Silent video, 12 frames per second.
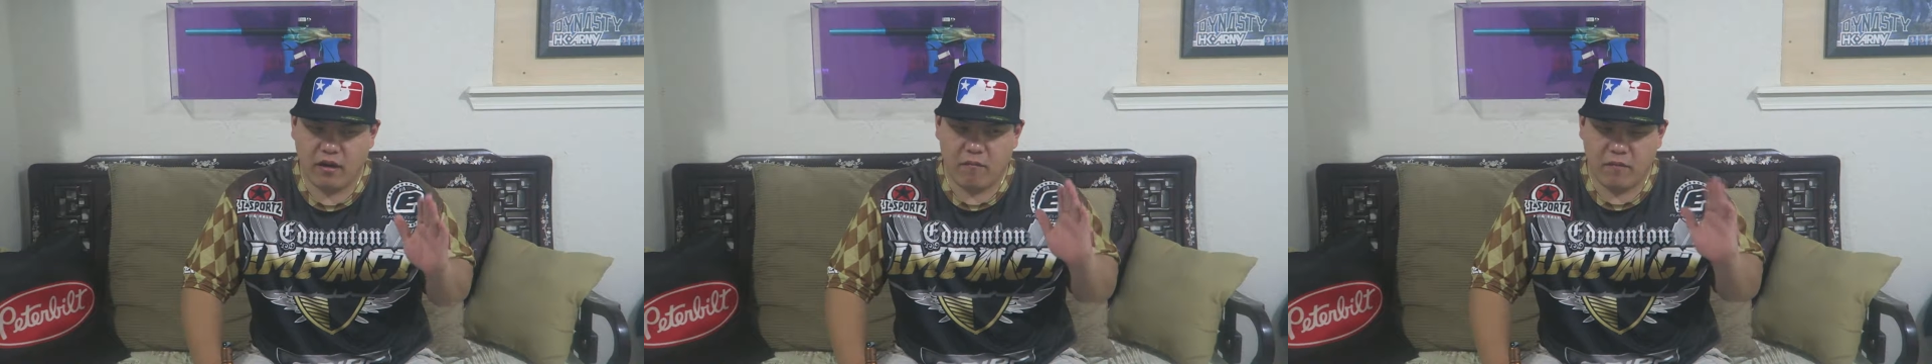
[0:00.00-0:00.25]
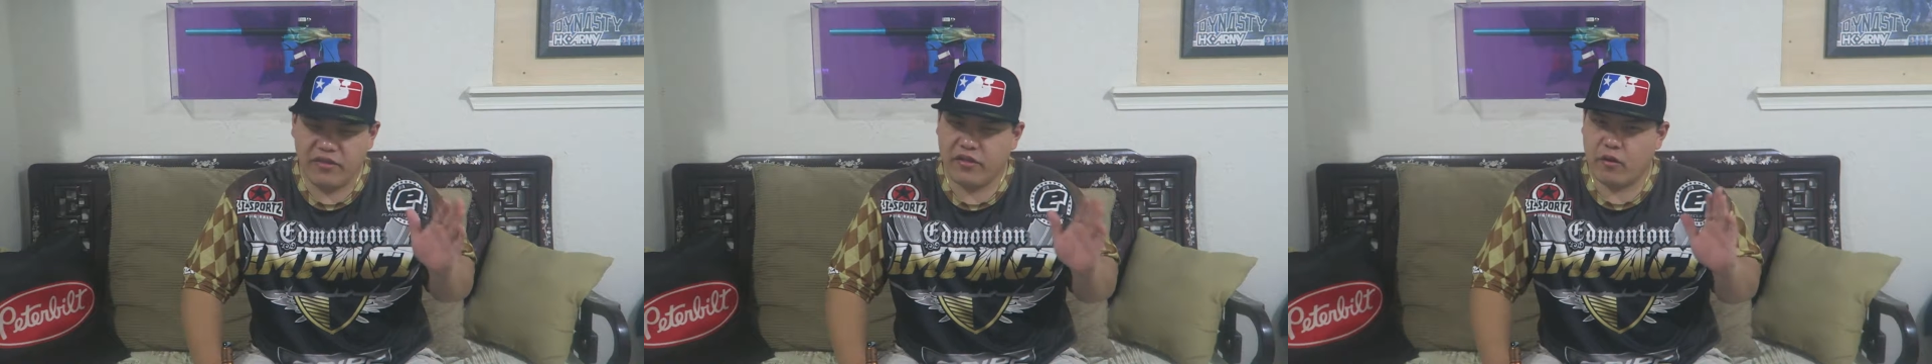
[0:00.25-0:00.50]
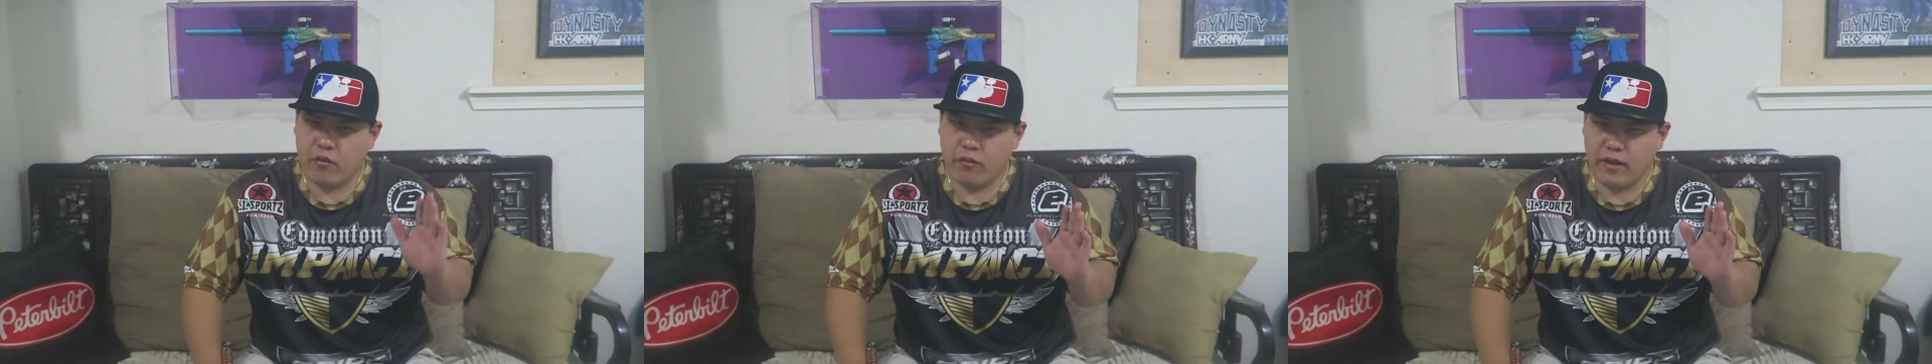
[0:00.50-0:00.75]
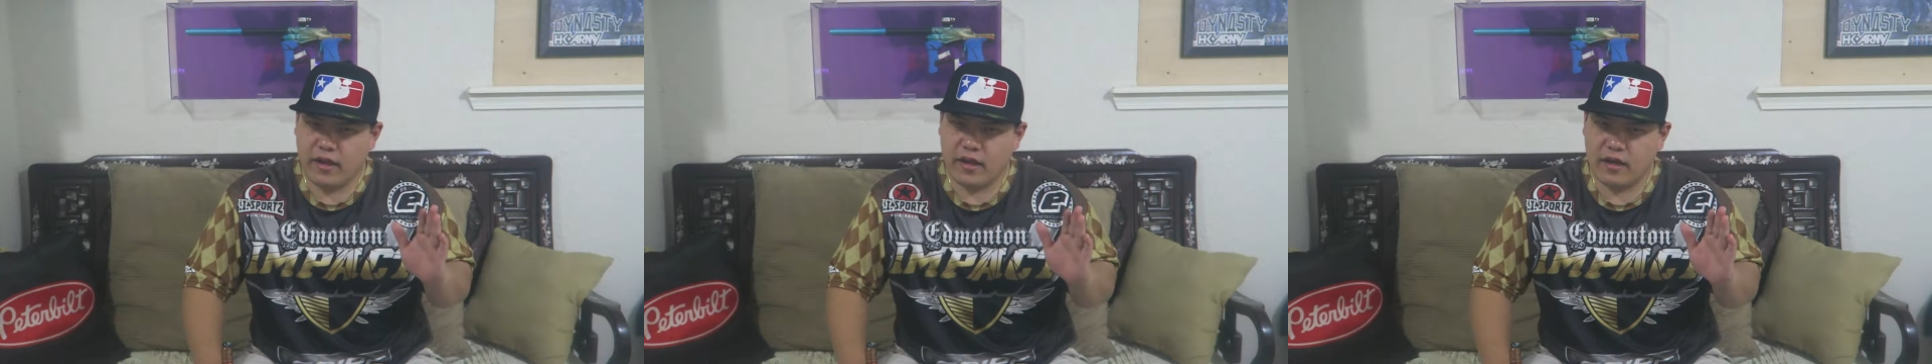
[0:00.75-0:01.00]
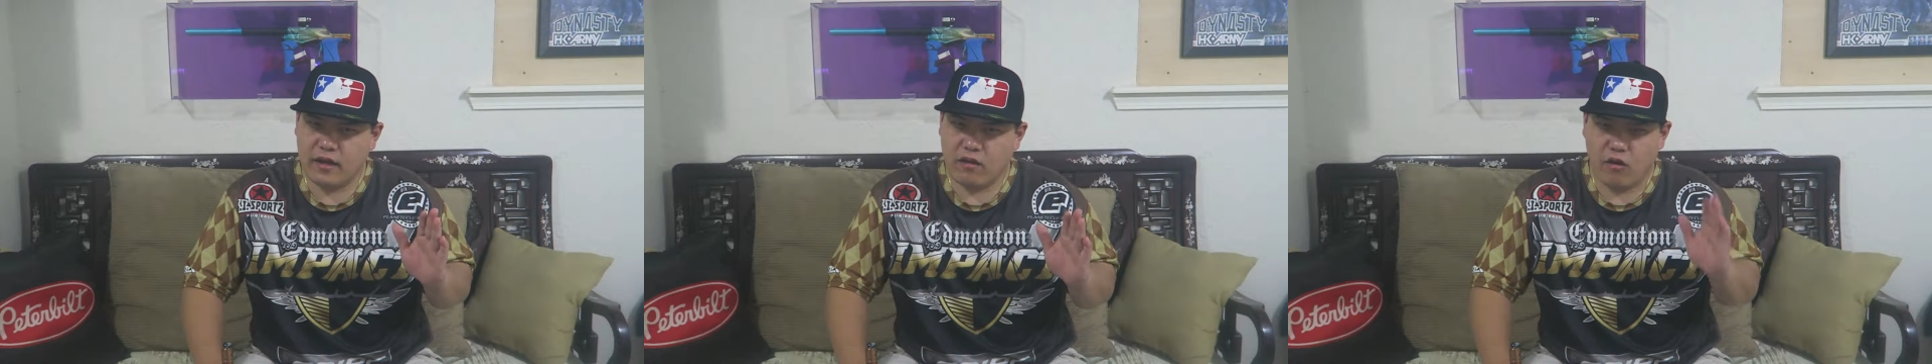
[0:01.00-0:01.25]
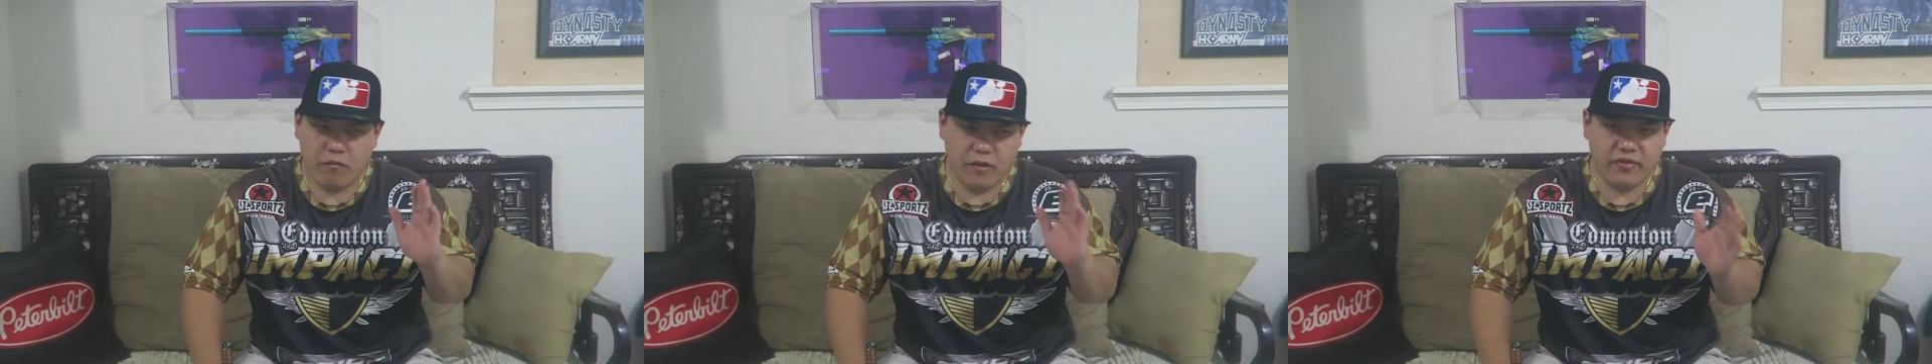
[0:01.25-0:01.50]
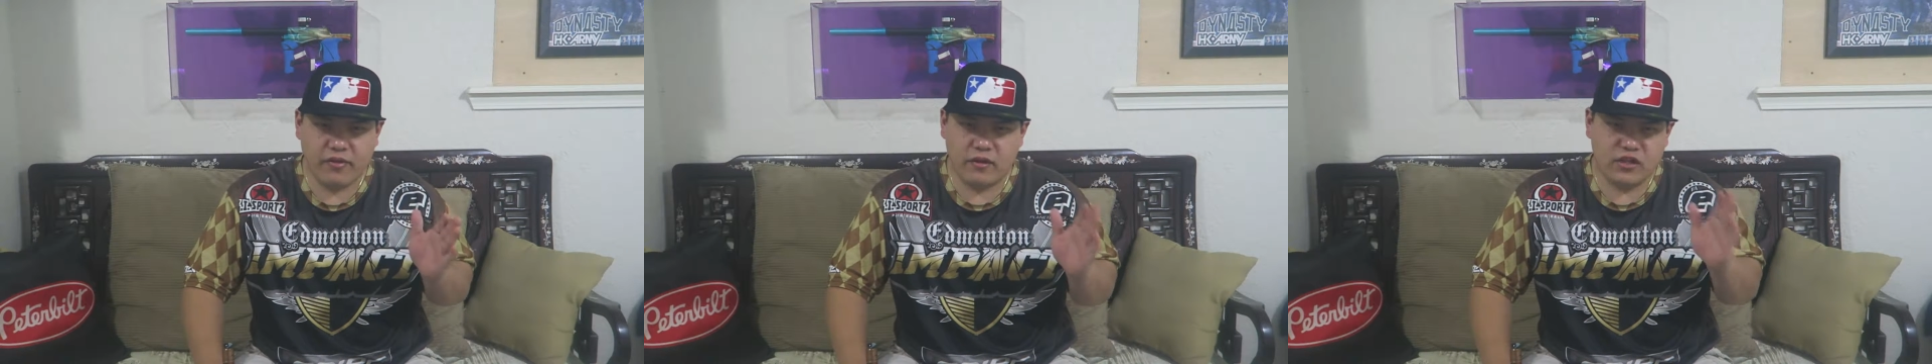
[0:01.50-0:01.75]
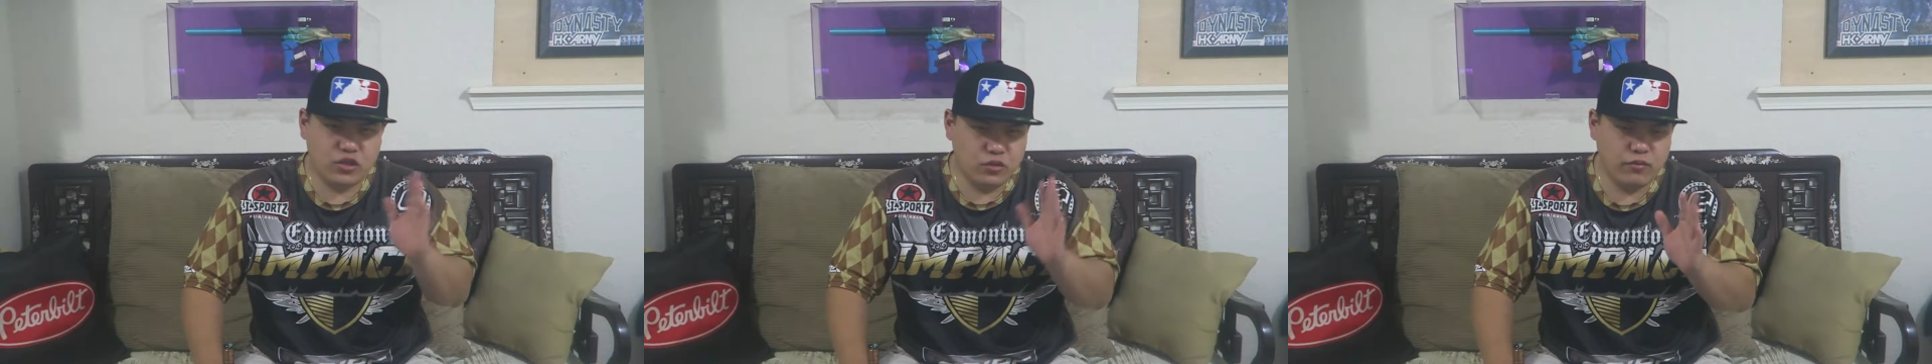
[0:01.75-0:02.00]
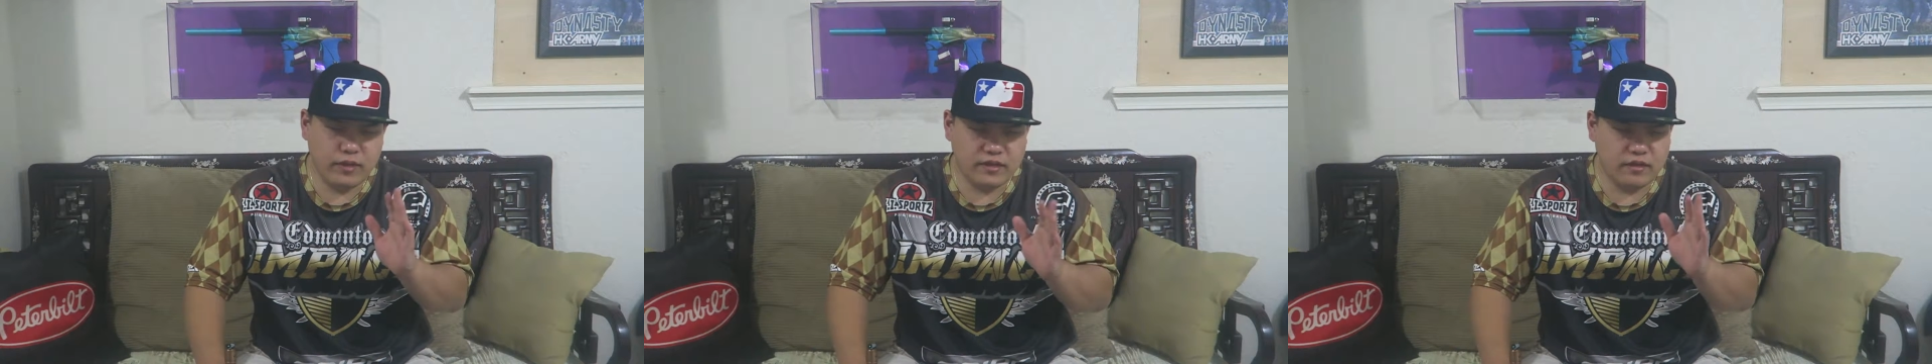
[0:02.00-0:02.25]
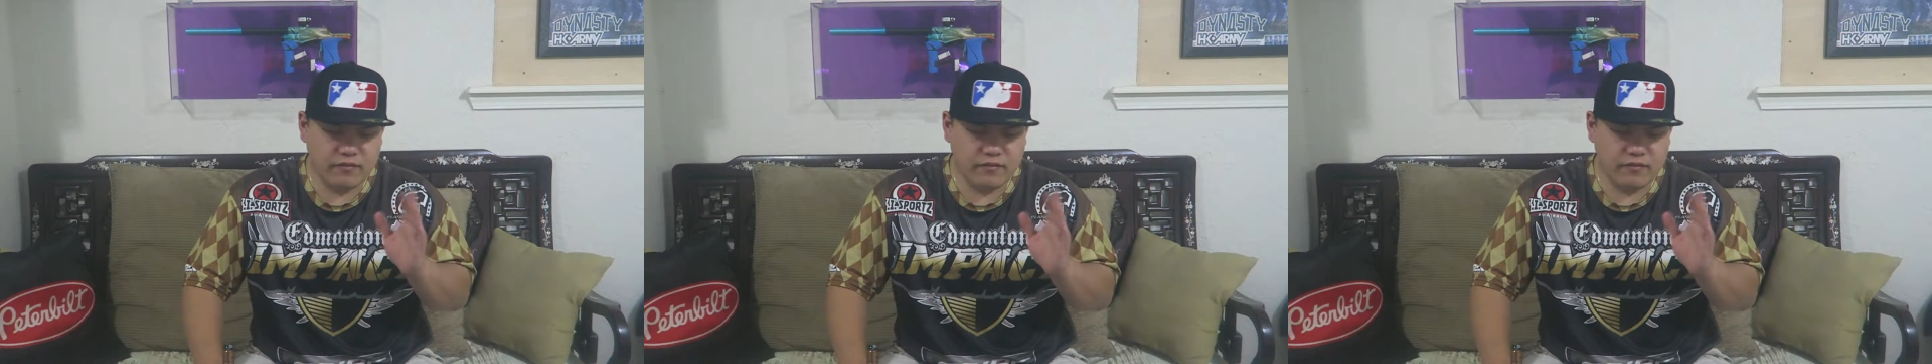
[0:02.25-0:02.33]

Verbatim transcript: a month or a week, or a month or two weeks,